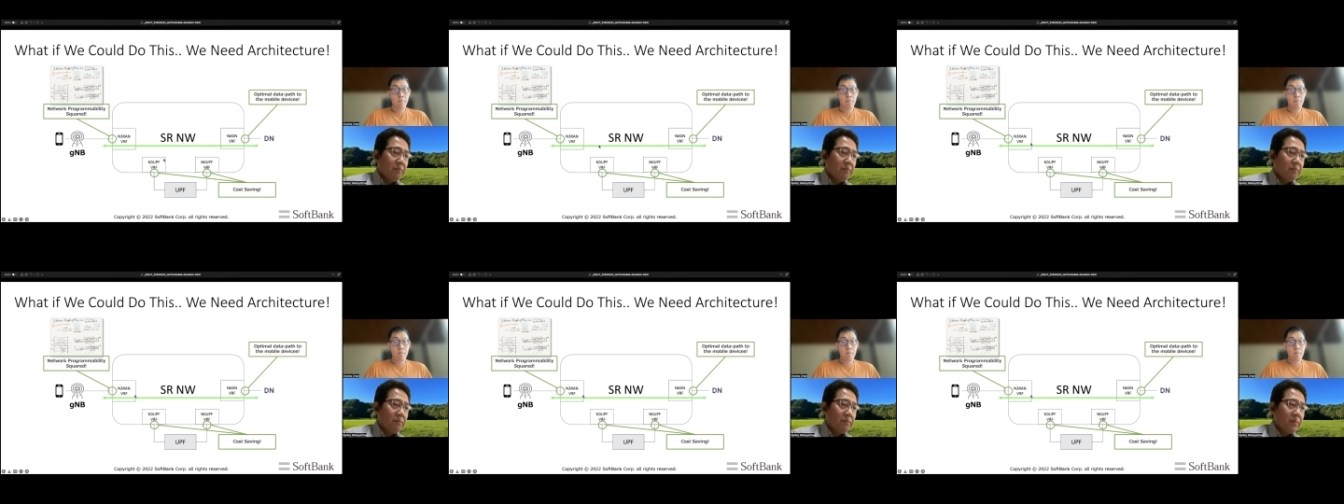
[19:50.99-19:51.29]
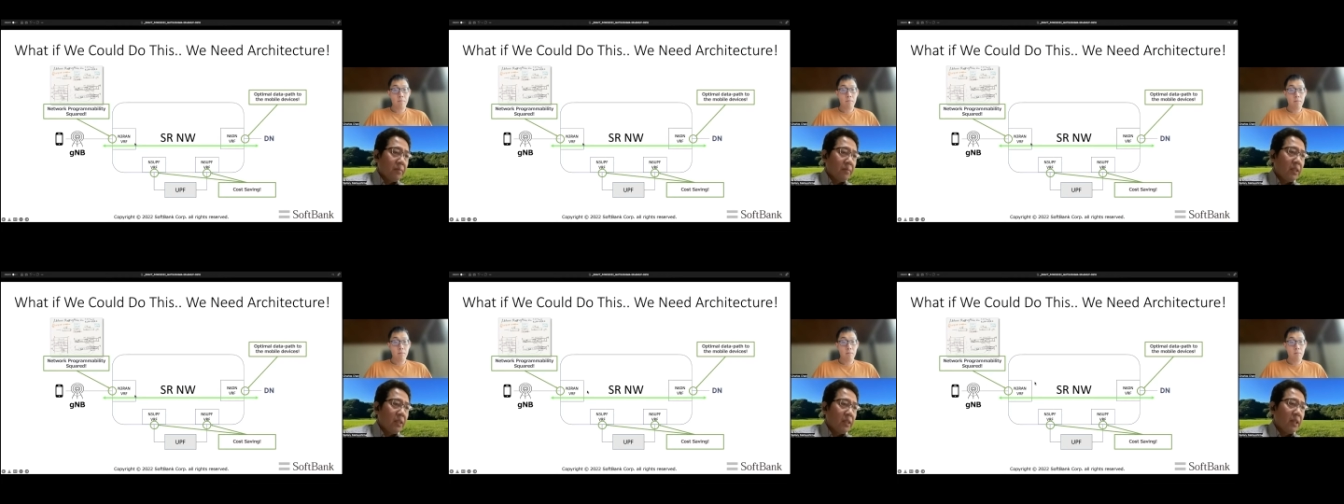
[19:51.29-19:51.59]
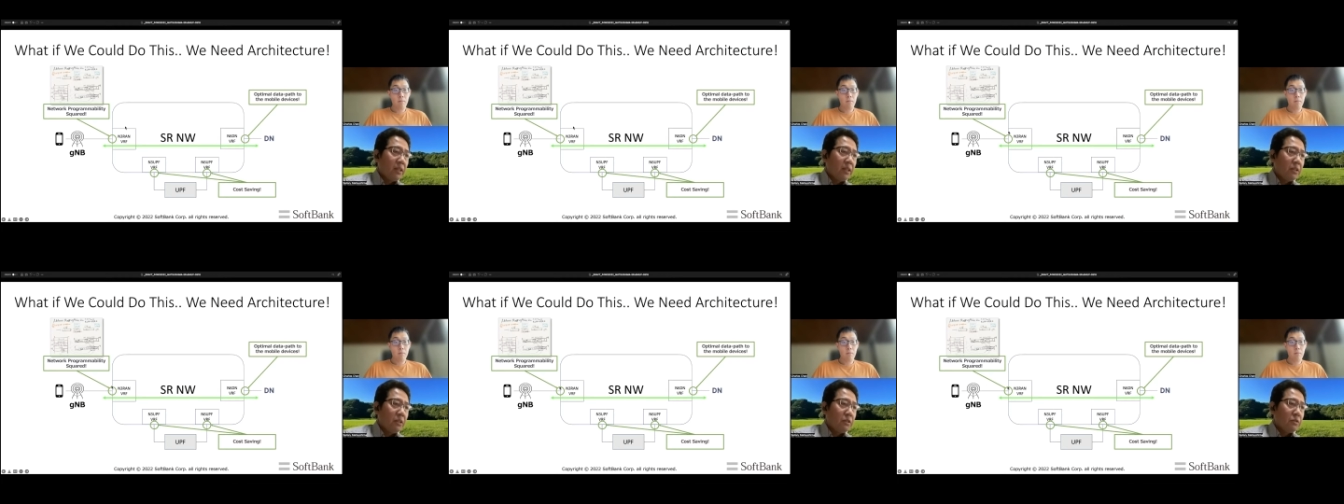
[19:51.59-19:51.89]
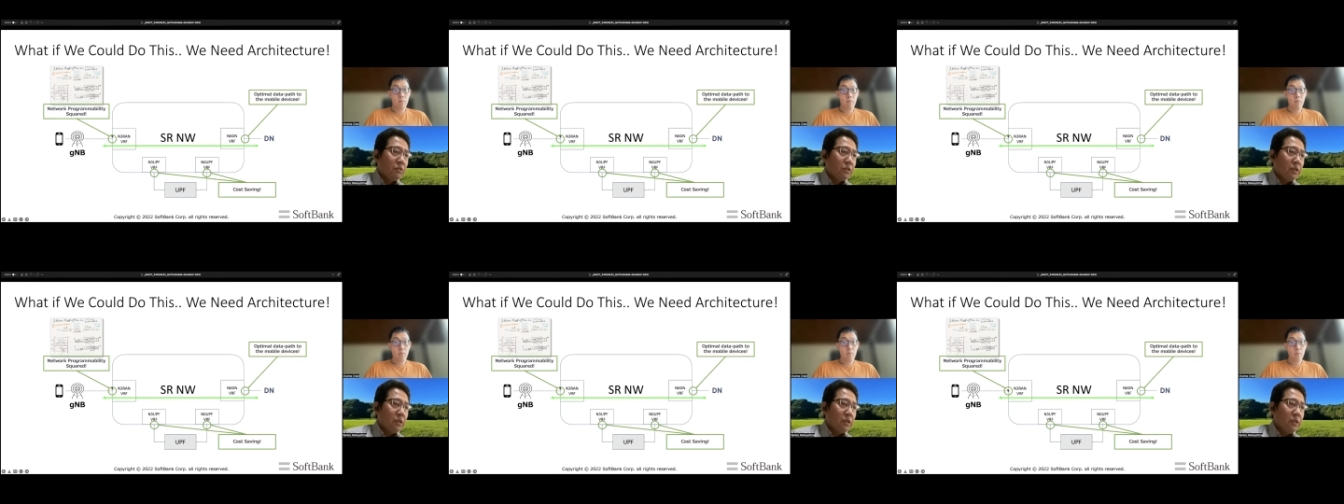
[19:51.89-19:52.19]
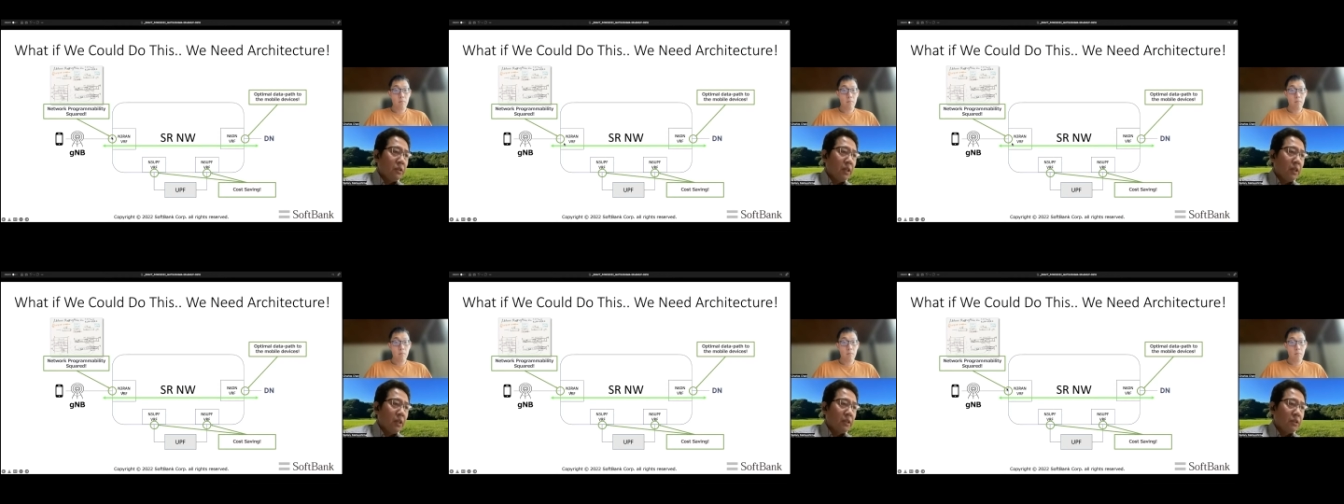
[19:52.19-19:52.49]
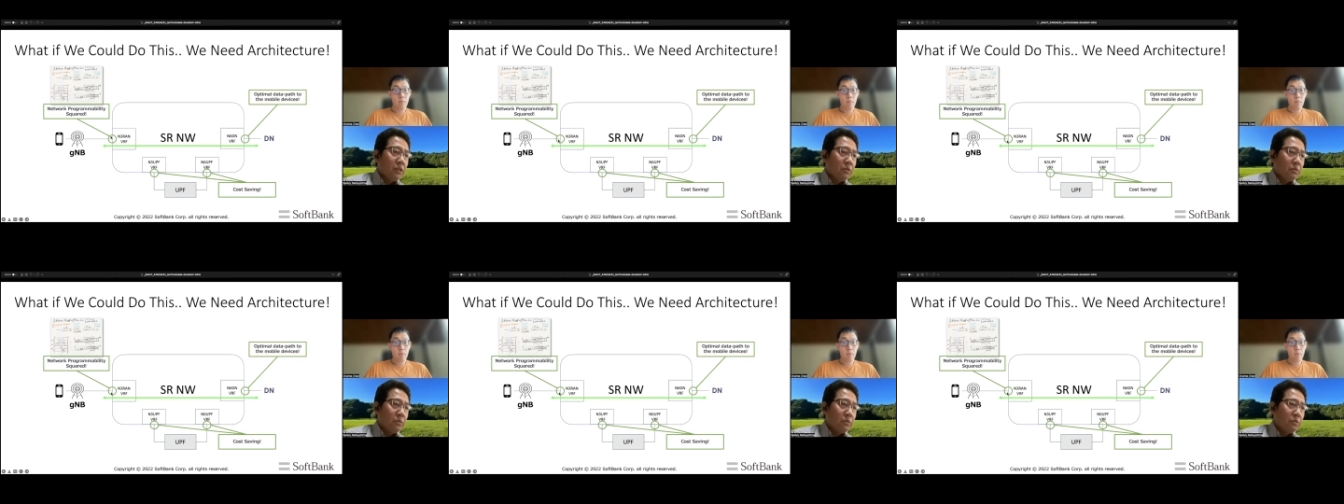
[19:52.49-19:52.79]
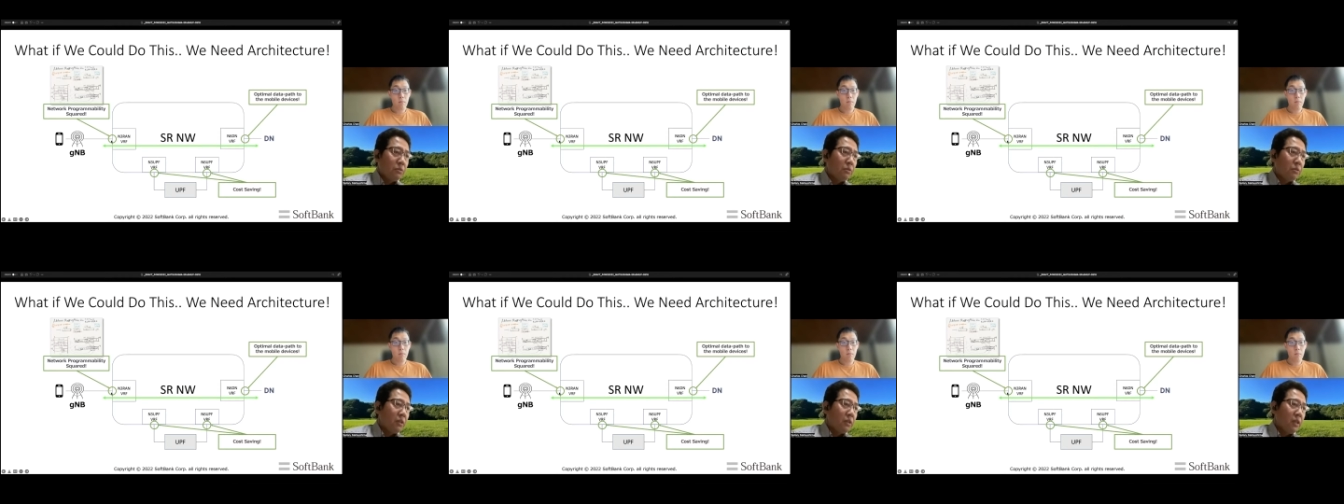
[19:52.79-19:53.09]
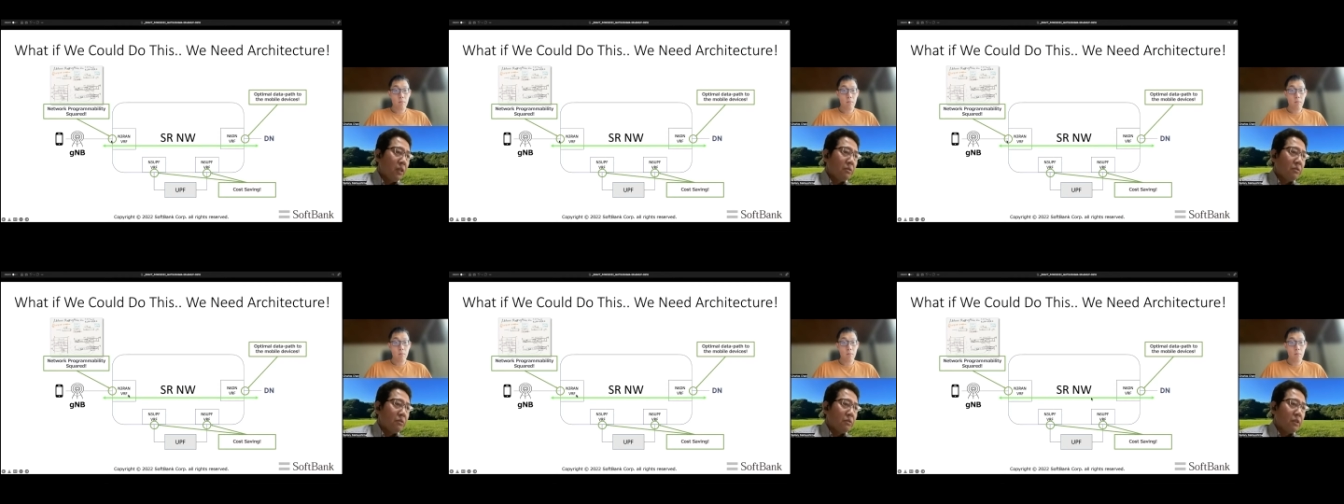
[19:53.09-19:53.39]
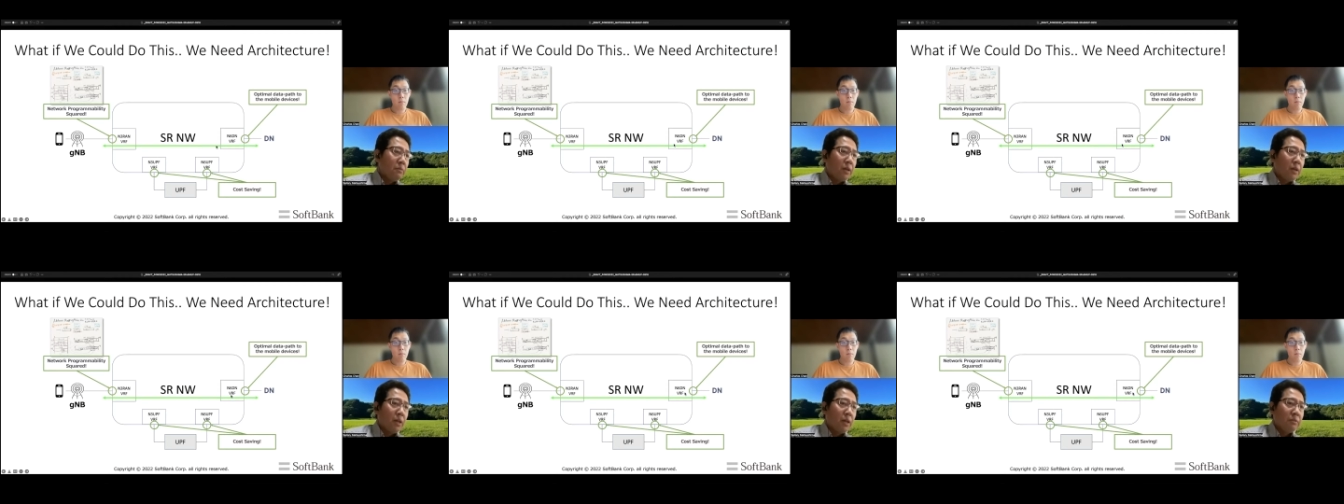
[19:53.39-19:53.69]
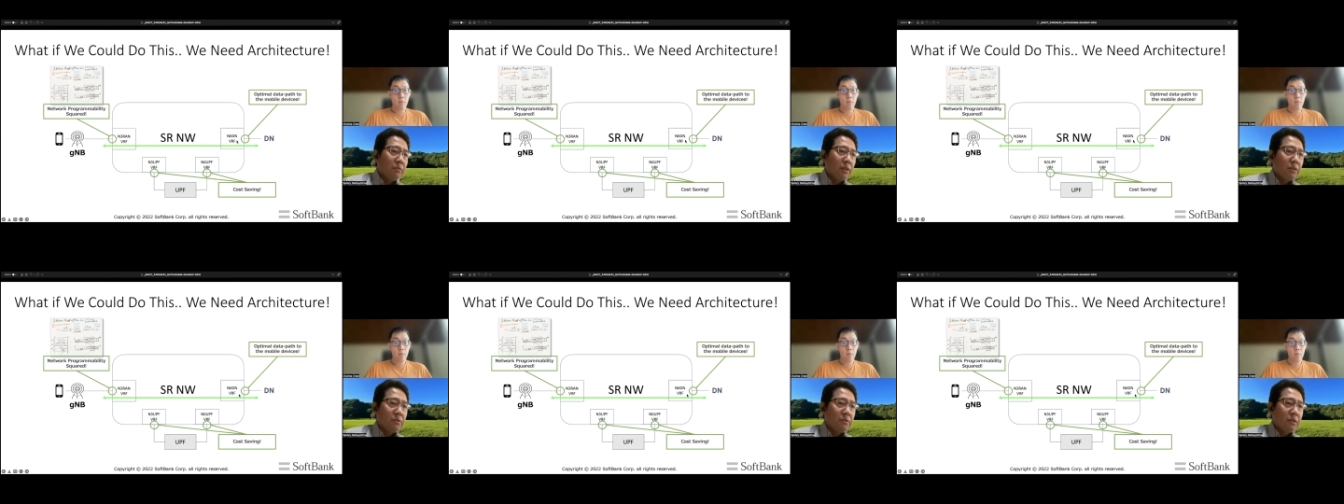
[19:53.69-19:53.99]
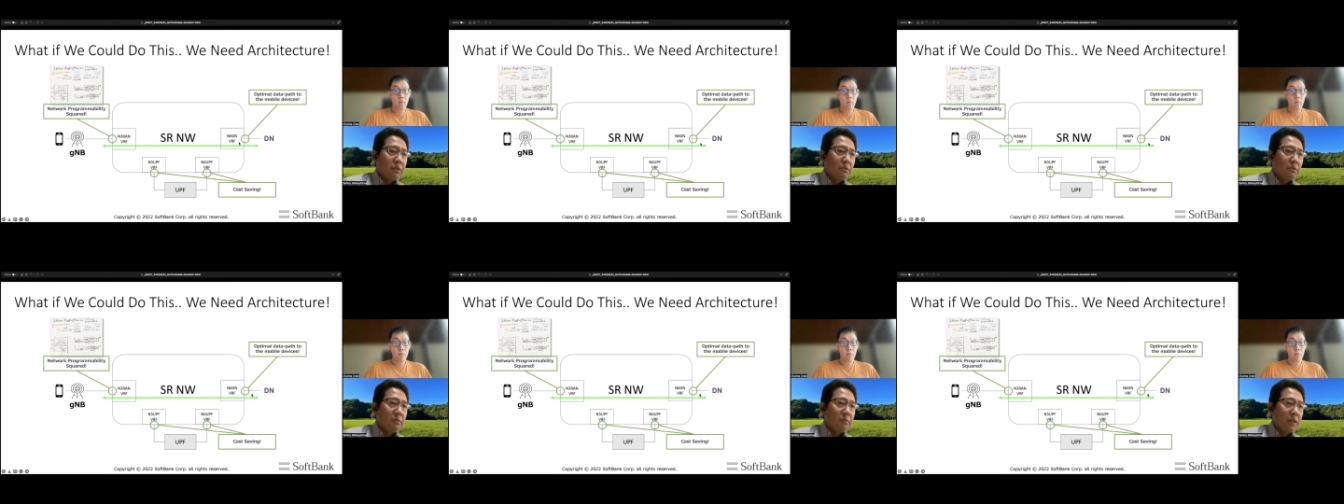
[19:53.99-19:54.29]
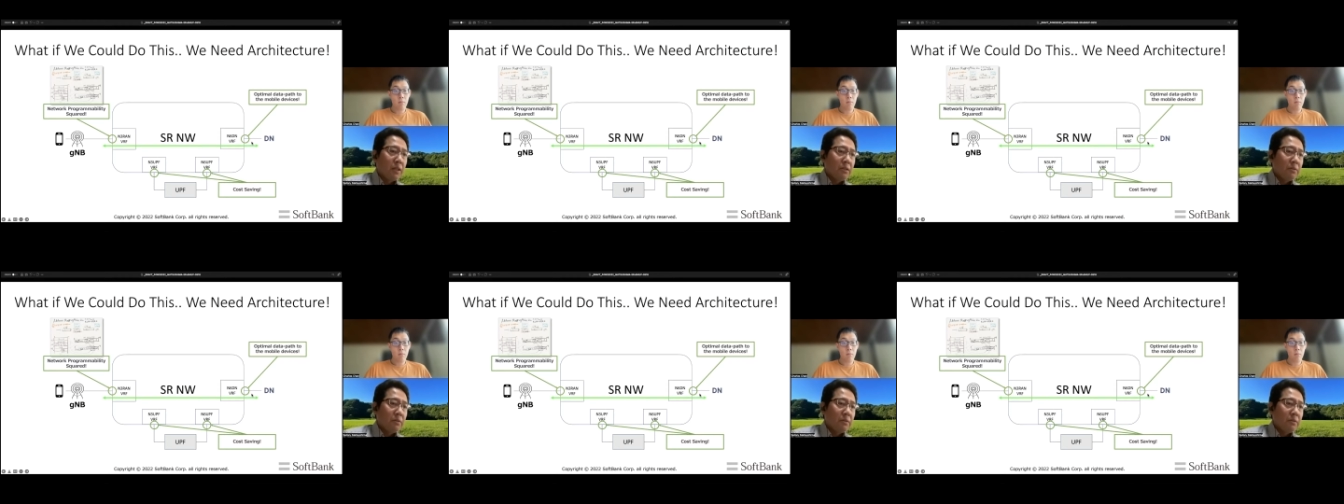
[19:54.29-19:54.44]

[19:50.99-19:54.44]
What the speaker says: in addition to the N3 bar and 6 bars.